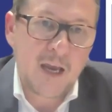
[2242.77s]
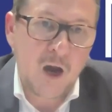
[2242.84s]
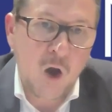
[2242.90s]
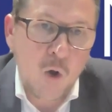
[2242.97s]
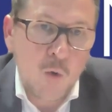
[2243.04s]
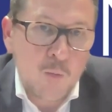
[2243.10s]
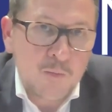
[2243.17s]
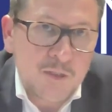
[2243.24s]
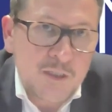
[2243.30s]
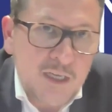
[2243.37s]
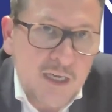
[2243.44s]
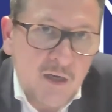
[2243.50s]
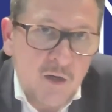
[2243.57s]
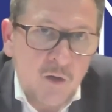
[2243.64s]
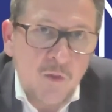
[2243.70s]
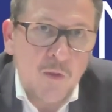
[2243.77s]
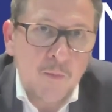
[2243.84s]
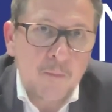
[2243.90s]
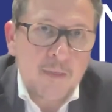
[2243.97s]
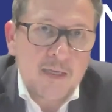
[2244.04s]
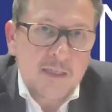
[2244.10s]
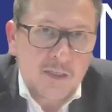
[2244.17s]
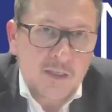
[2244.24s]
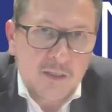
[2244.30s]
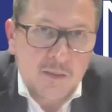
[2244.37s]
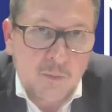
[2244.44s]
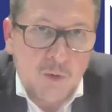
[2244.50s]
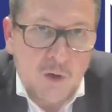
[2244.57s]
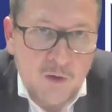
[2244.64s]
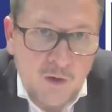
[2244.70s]
homes in on the
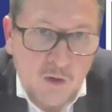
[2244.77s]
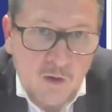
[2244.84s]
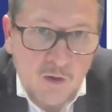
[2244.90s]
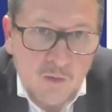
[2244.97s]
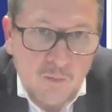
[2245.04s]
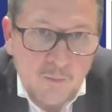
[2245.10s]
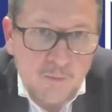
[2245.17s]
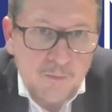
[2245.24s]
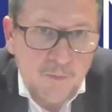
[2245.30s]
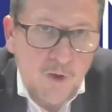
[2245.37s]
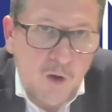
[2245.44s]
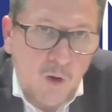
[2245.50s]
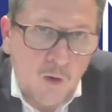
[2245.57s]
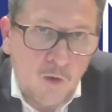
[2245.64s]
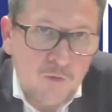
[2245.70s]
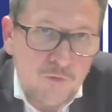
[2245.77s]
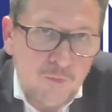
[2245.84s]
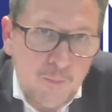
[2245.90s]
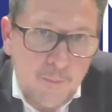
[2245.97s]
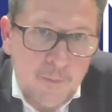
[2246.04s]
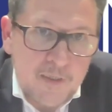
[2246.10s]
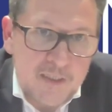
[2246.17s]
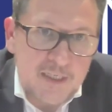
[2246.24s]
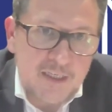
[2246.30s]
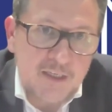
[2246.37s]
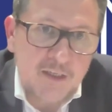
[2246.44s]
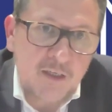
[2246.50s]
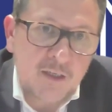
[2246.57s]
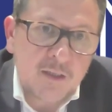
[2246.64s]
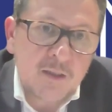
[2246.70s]
business model of
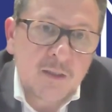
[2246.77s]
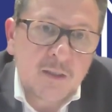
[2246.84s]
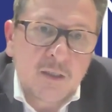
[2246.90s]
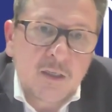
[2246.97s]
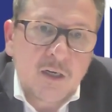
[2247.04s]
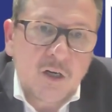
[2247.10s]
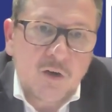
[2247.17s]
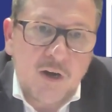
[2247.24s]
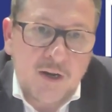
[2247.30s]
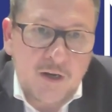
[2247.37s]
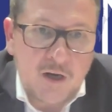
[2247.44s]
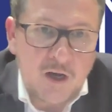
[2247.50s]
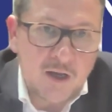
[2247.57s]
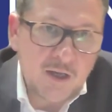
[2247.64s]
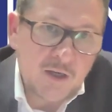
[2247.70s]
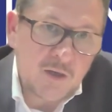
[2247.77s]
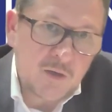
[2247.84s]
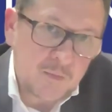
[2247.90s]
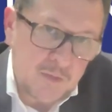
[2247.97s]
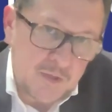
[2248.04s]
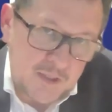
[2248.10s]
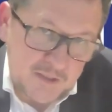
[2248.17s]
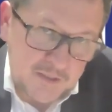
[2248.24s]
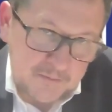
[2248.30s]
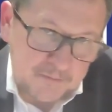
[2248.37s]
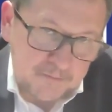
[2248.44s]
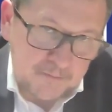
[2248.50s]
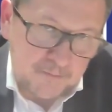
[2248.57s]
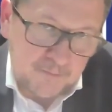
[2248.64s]
particular credit hire companies